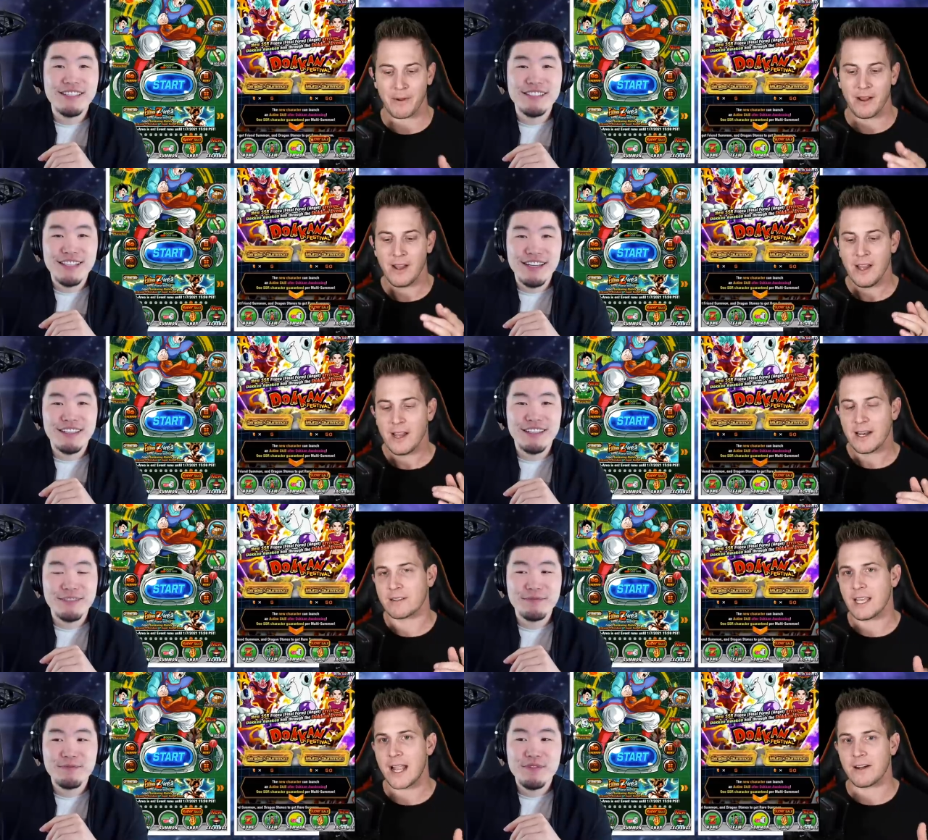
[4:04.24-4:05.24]
Speaker 1: Exactly. Now
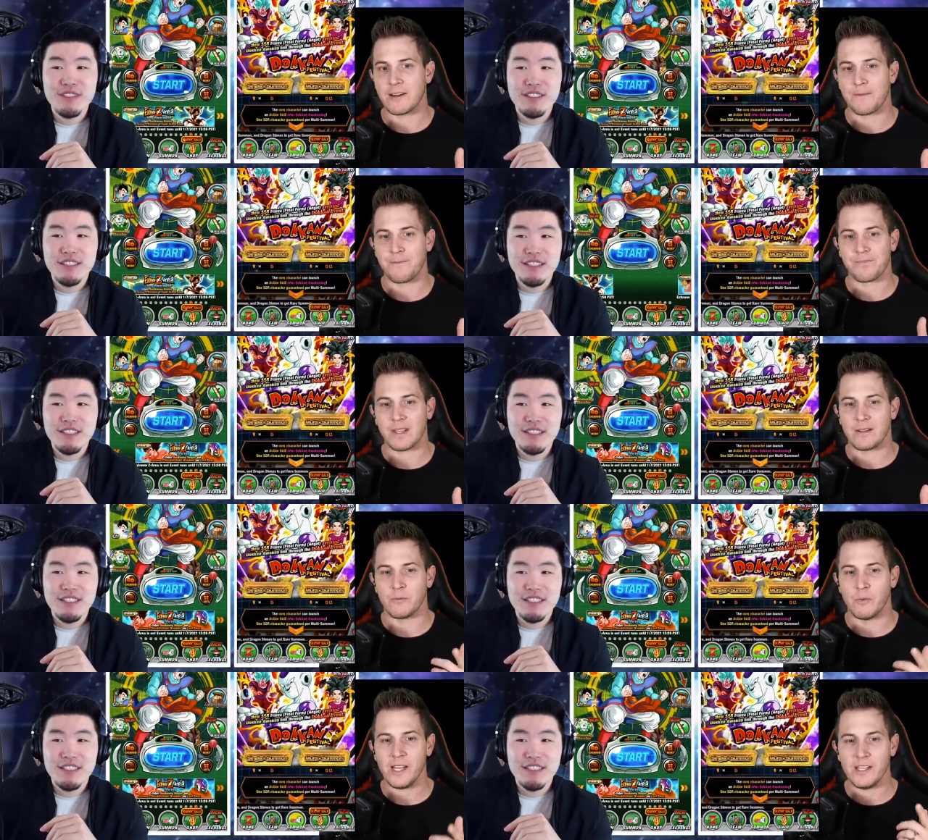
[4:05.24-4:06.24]
Tiger,
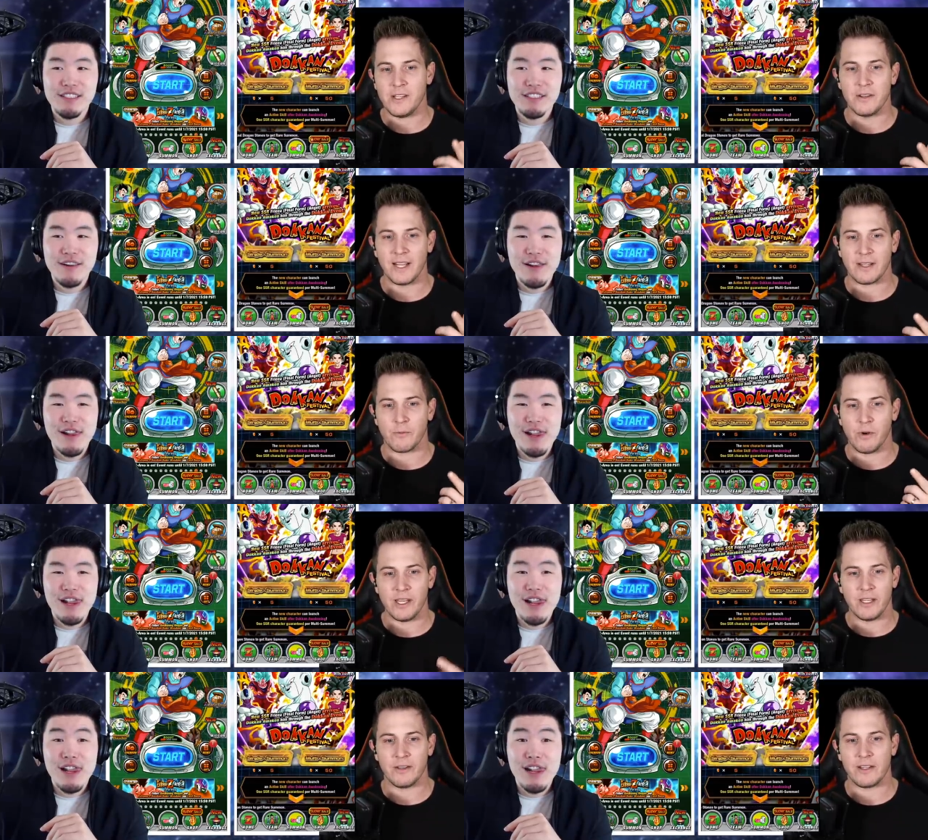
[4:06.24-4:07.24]
what you like?
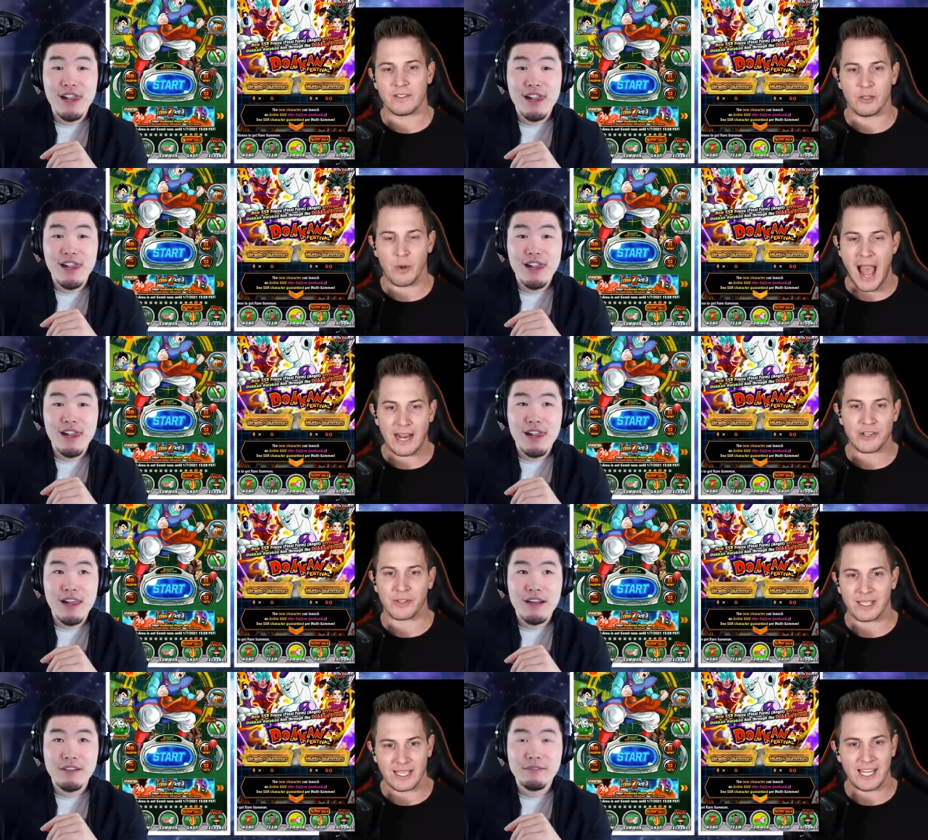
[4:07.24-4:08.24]
What units do you
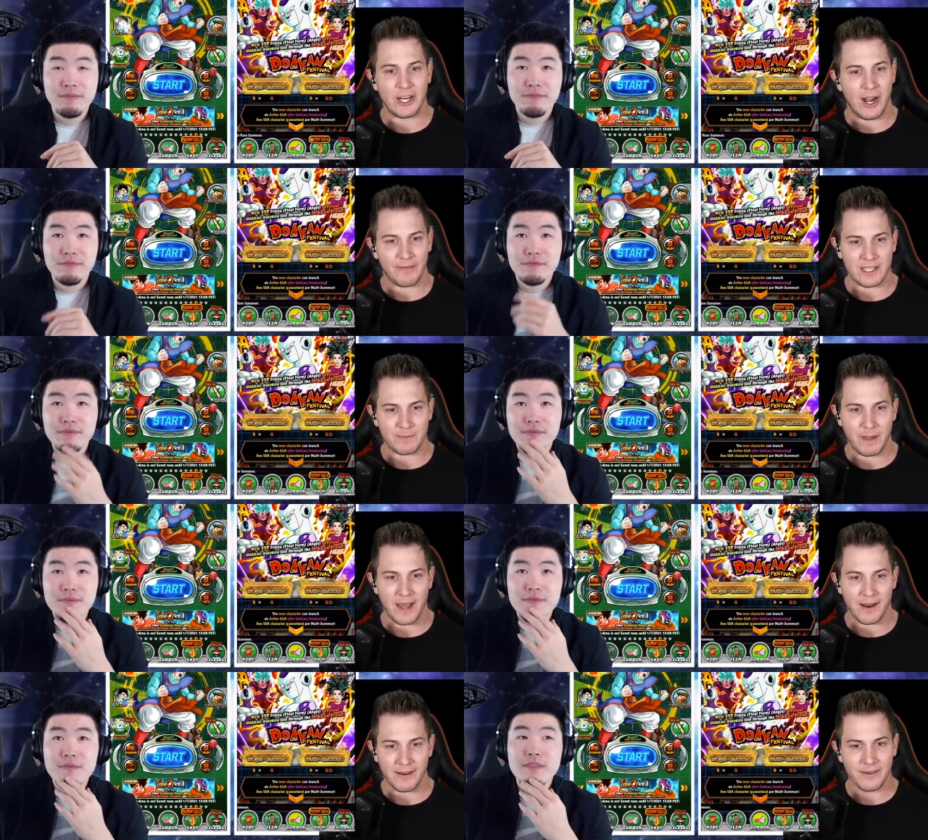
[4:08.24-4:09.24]
actually need off this
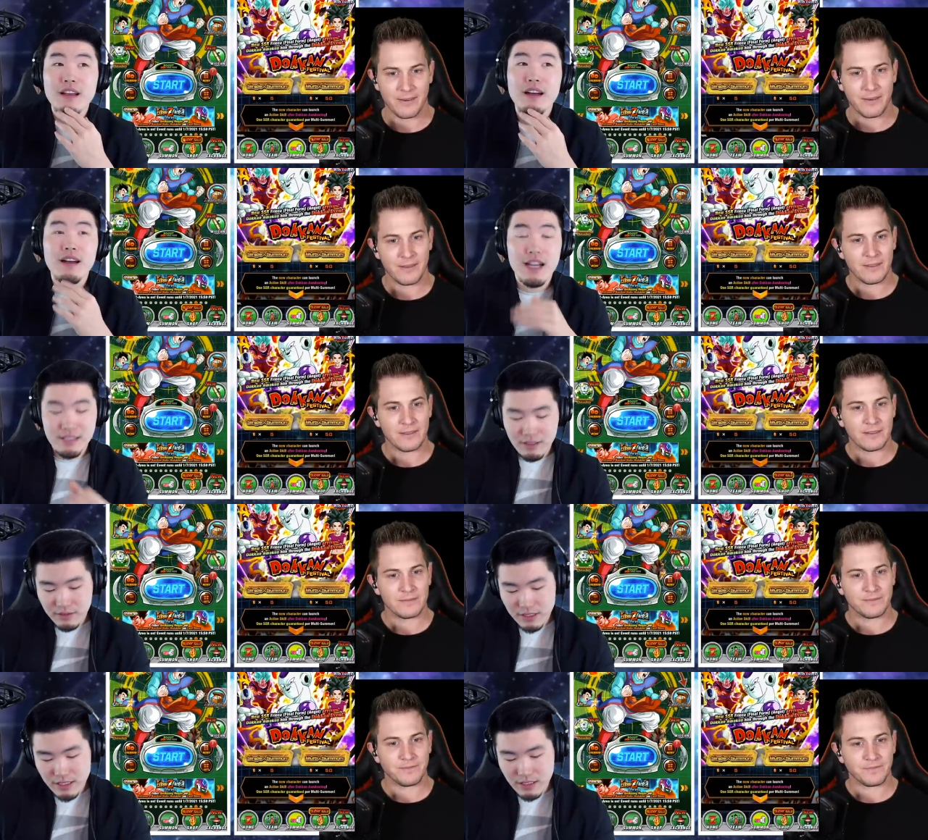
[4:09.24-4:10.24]
banner? Uh, I still
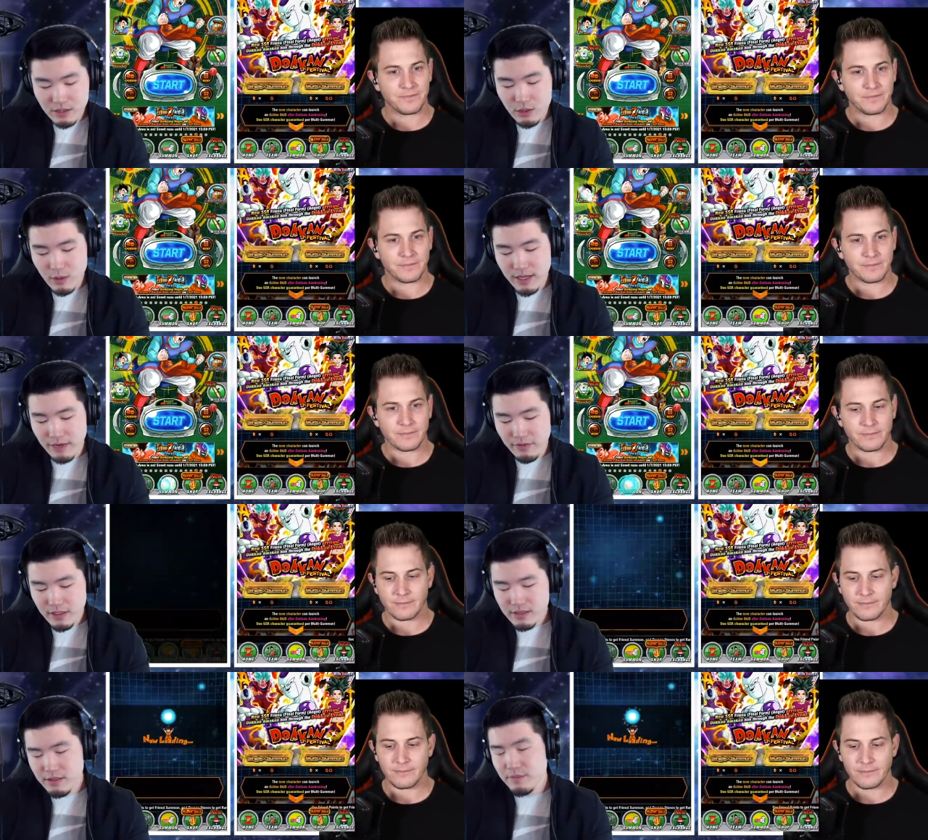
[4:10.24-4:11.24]
Speaker 2: need two
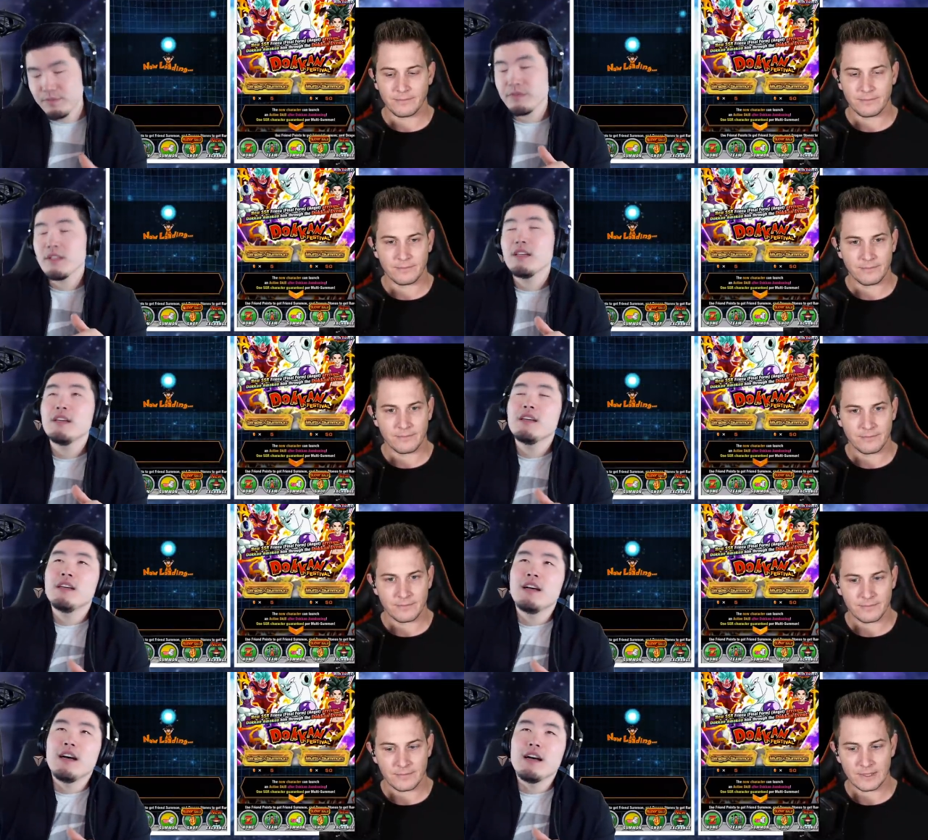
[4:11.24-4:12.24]
Keflas.
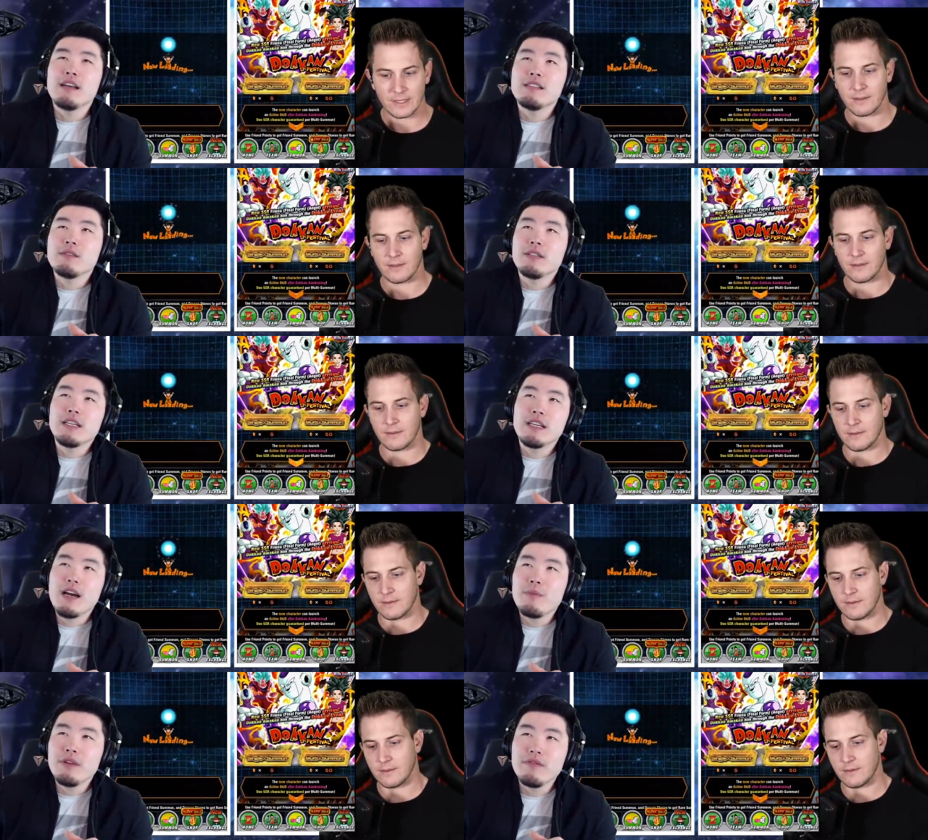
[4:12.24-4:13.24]
I still need a
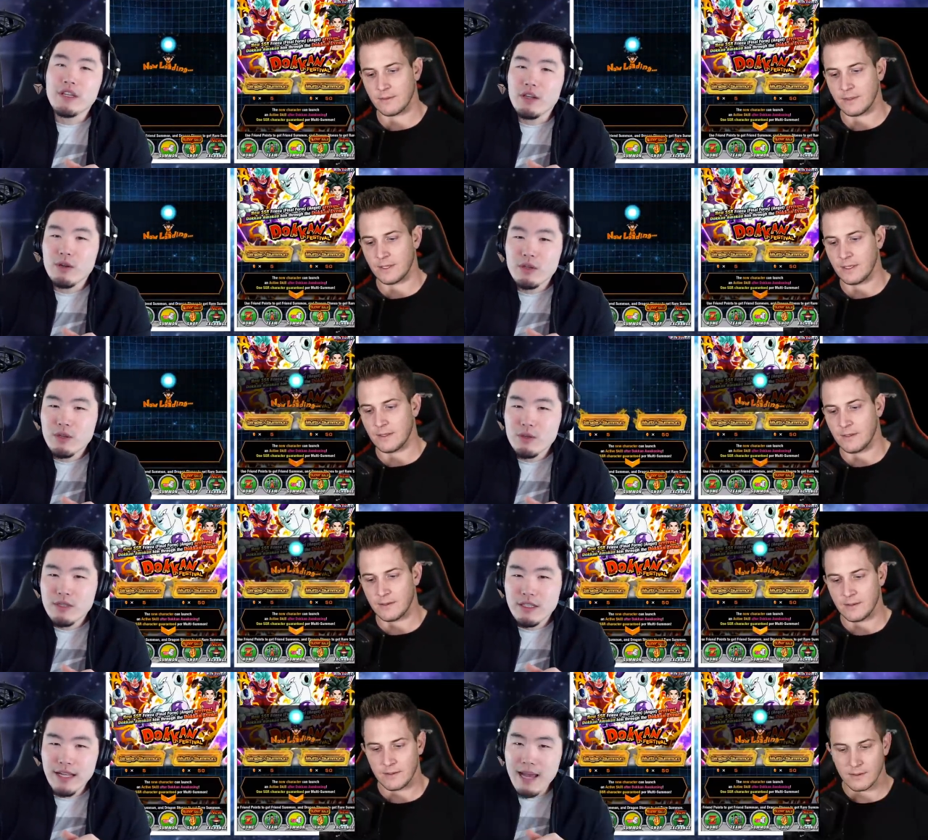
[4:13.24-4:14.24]
couple of the Gokus,
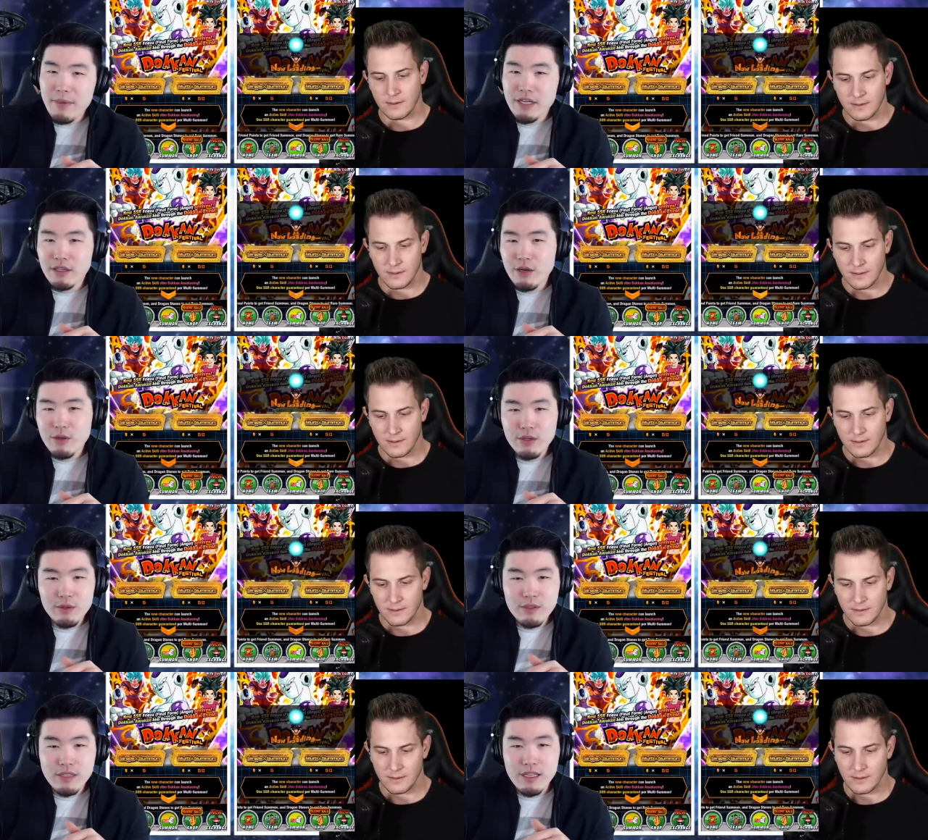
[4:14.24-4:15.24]
the Namek
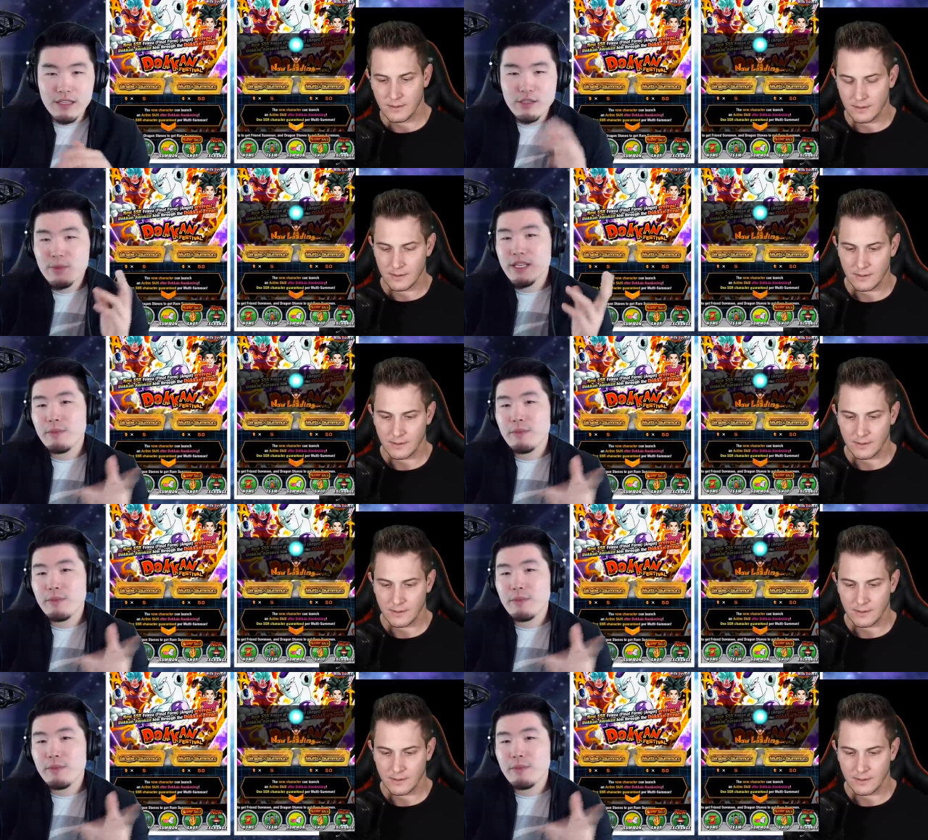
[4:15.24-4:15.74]
Gokus, the Super Saiyan